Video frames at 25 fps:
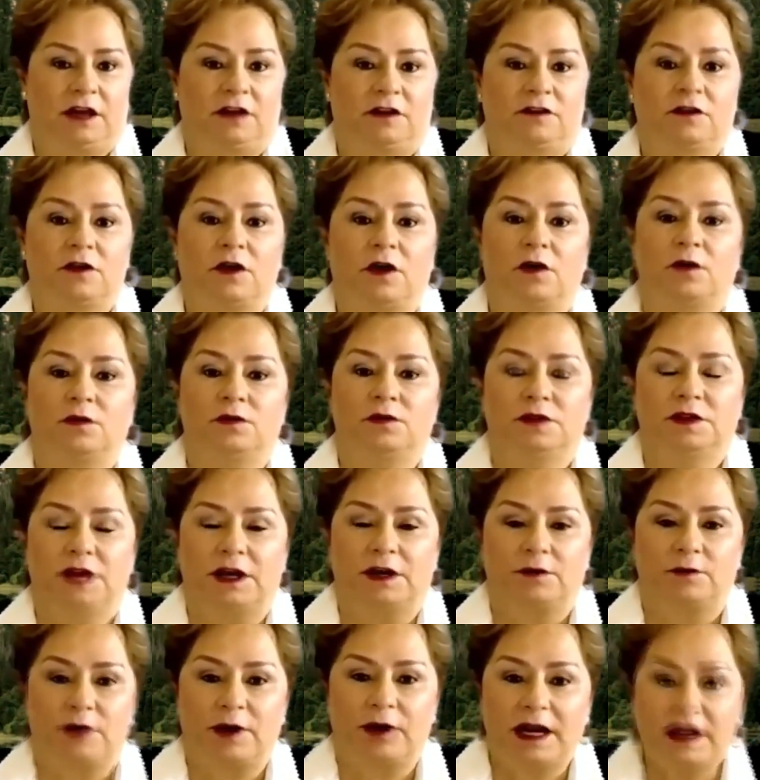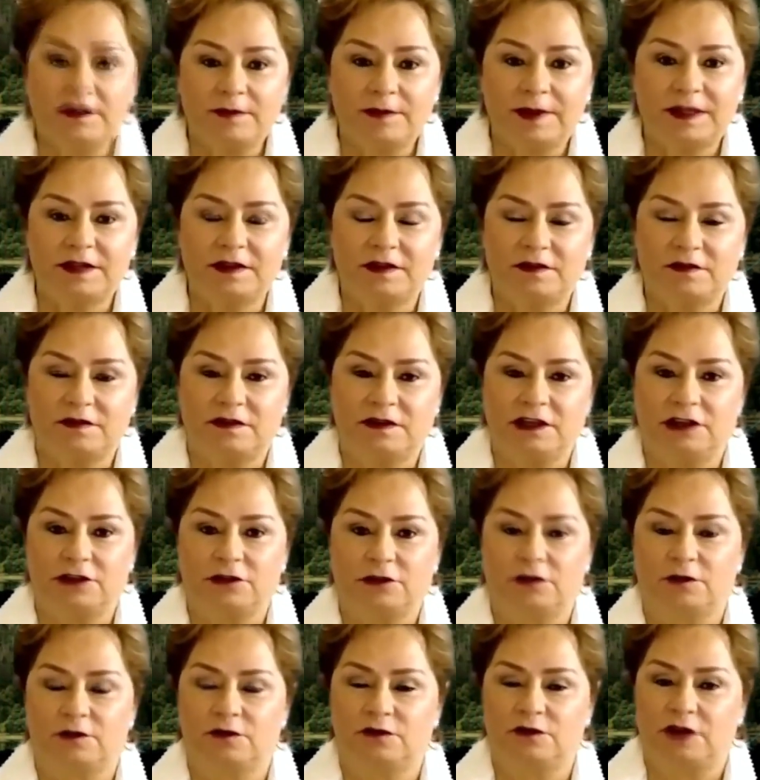So the relevant
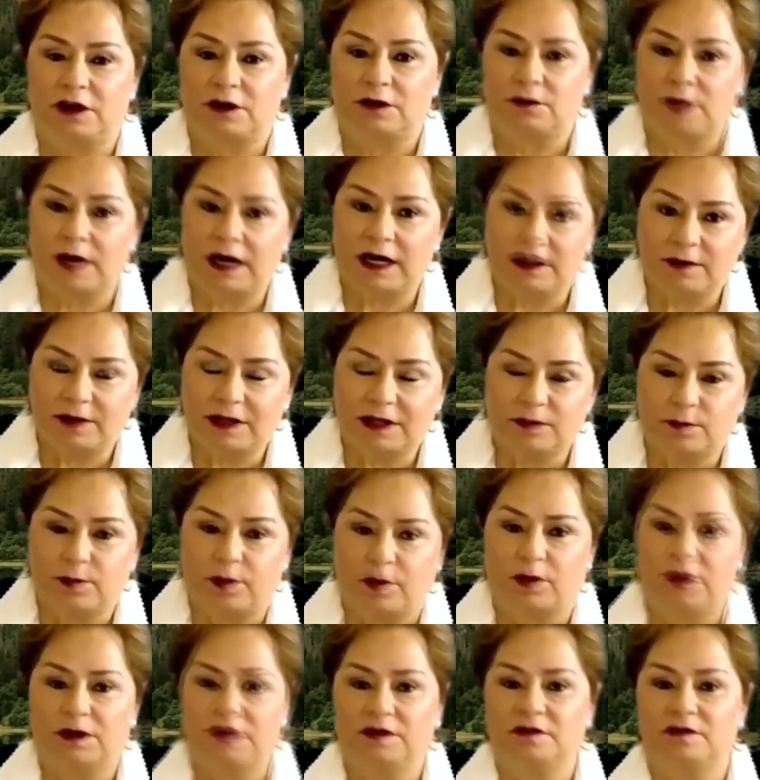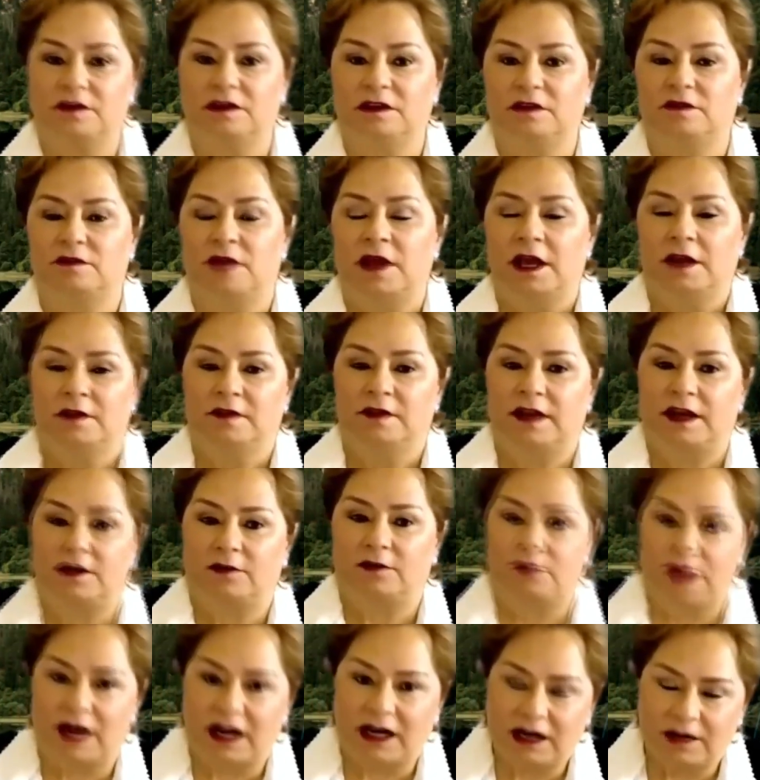decisions, the relevant policies,
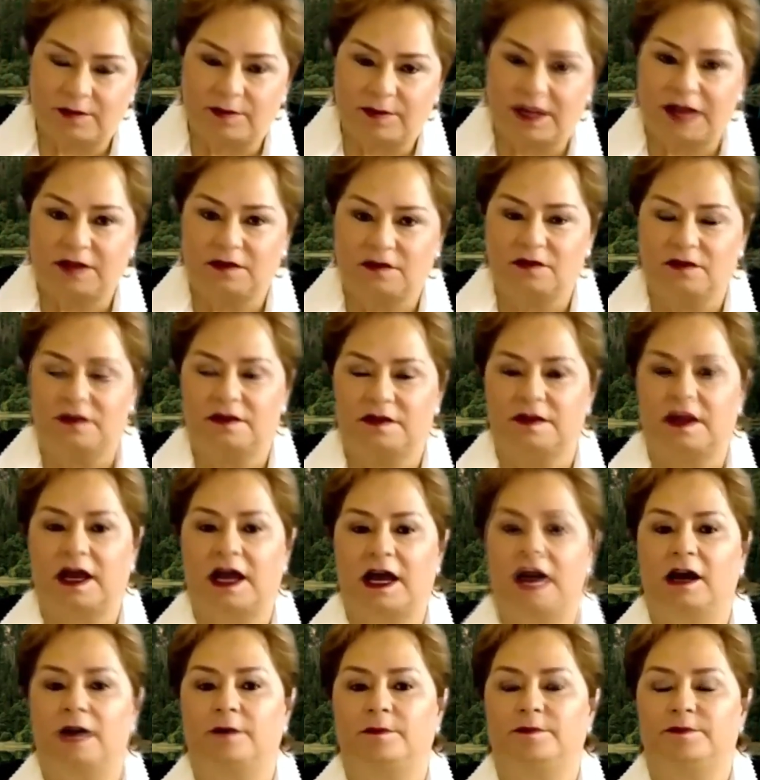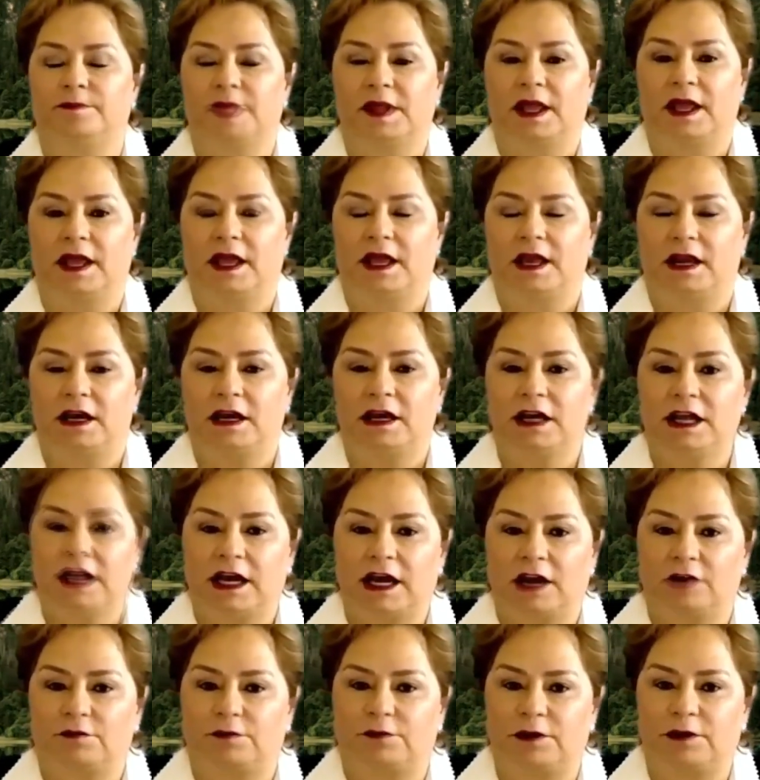the relevant
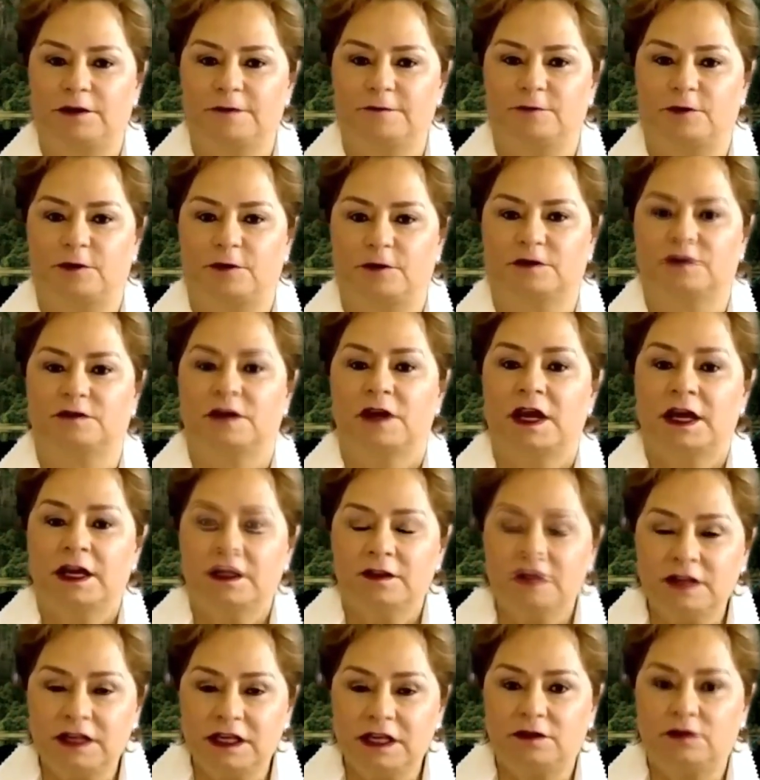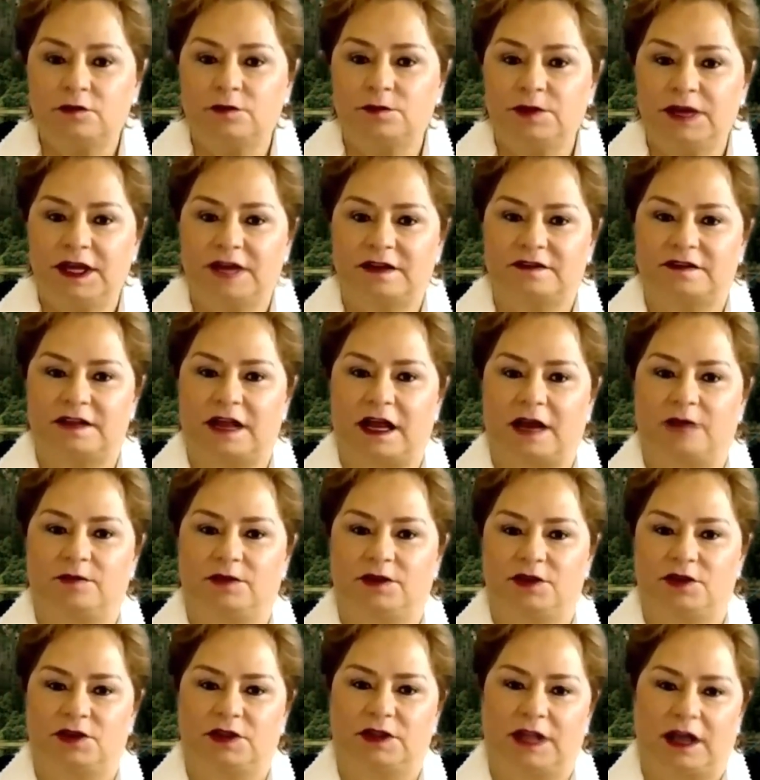legal frameworks need to be
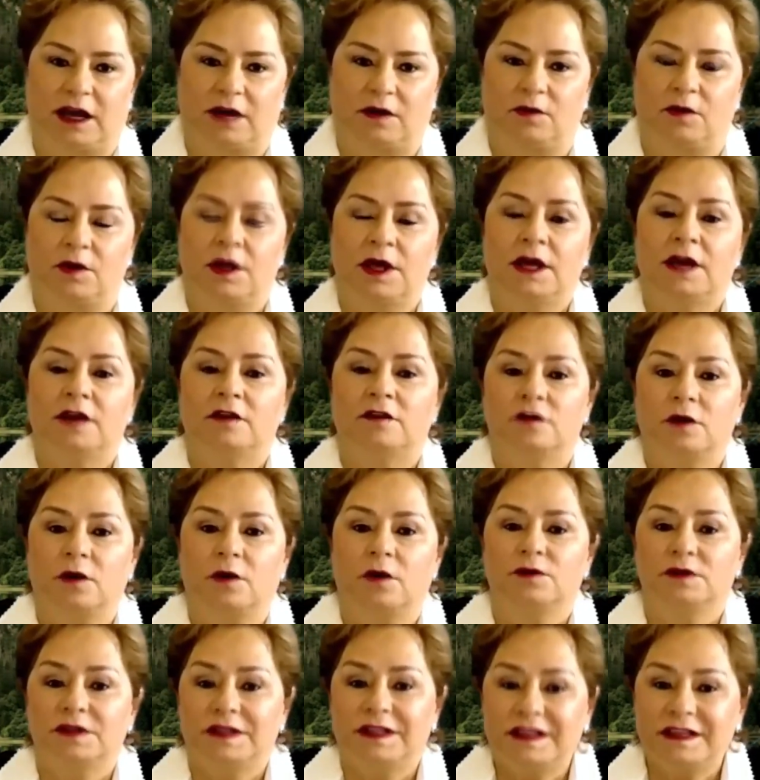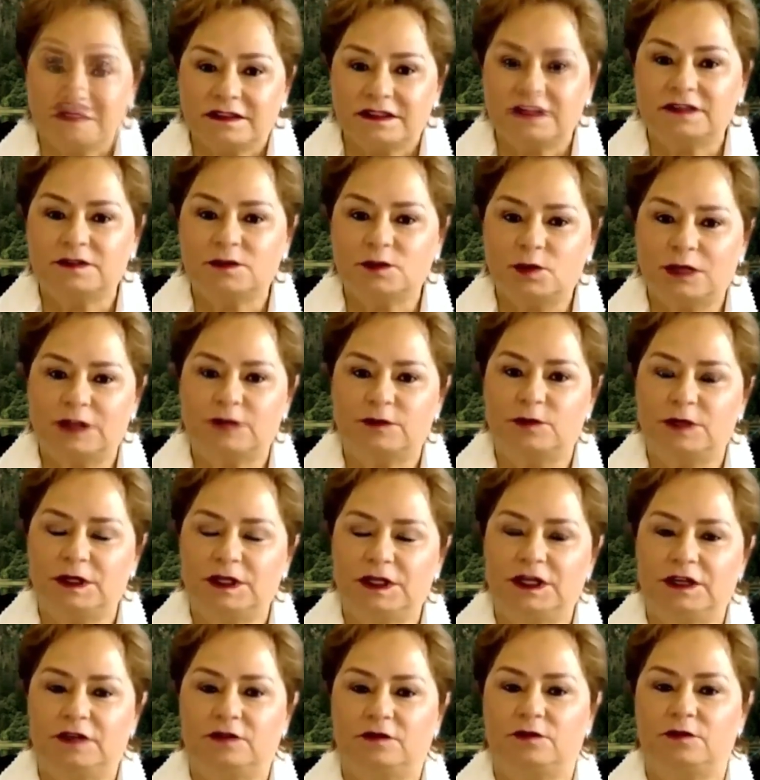established now. So this is what we
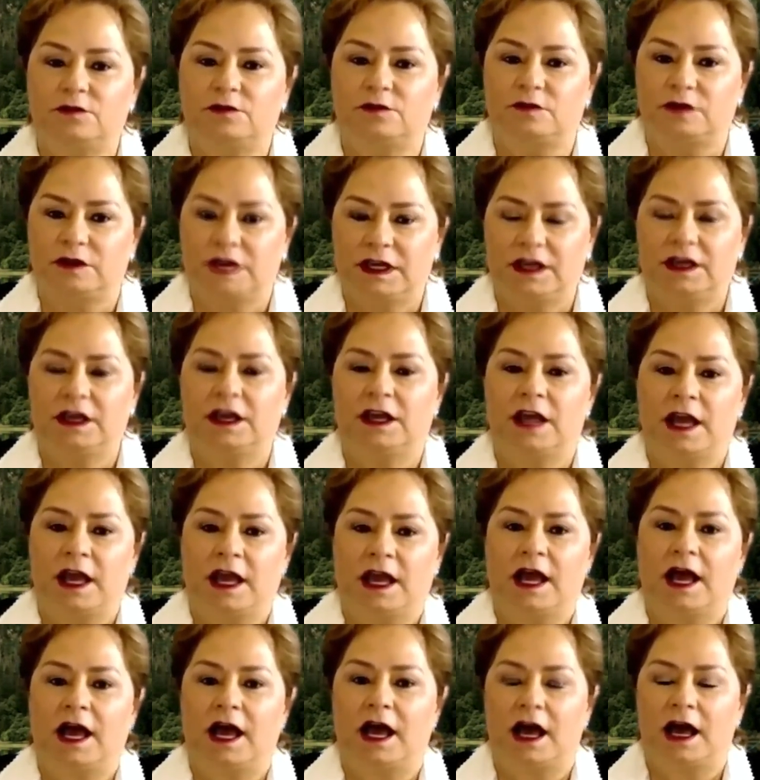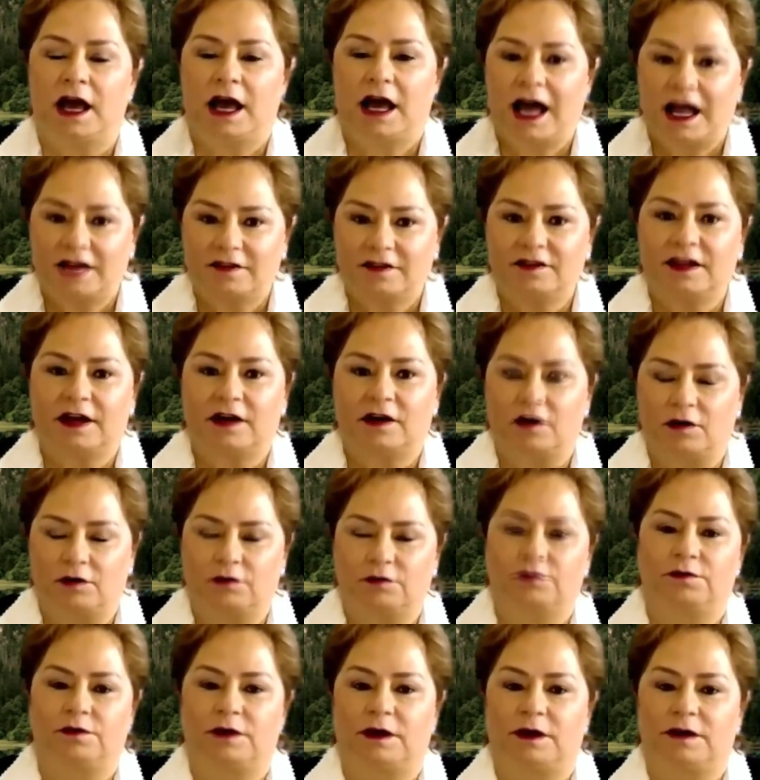need to see at the
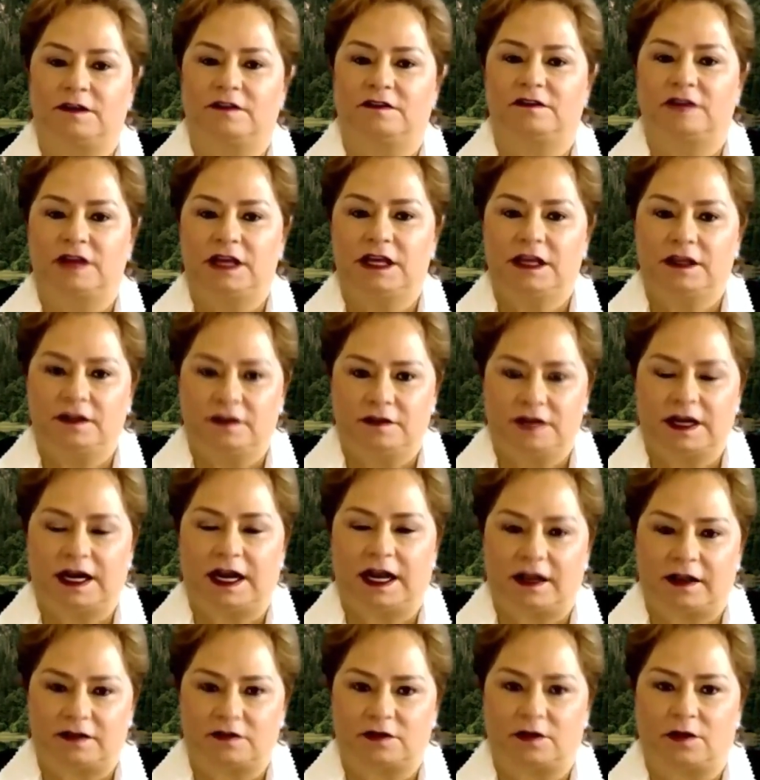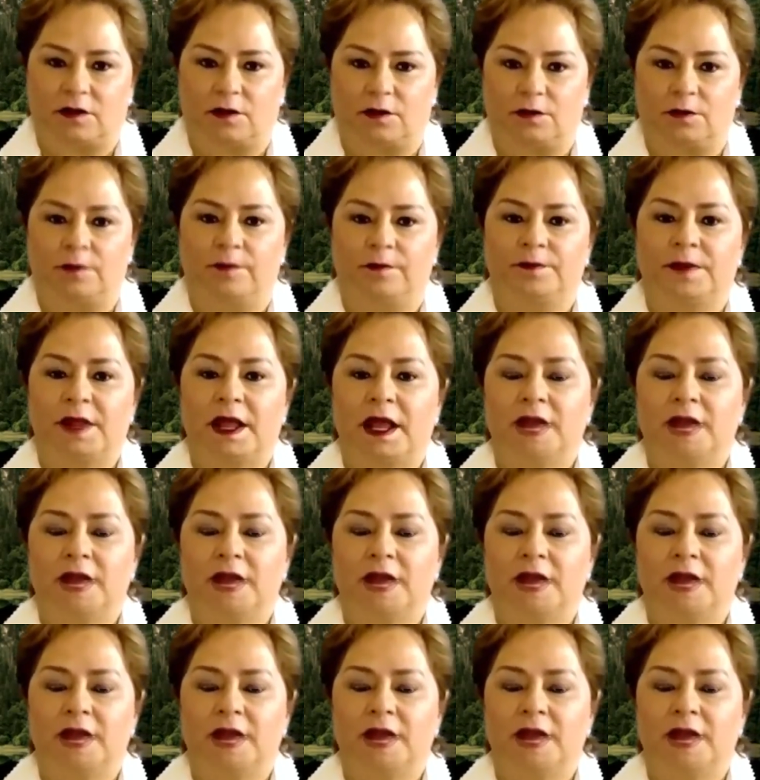conference in Glasgow.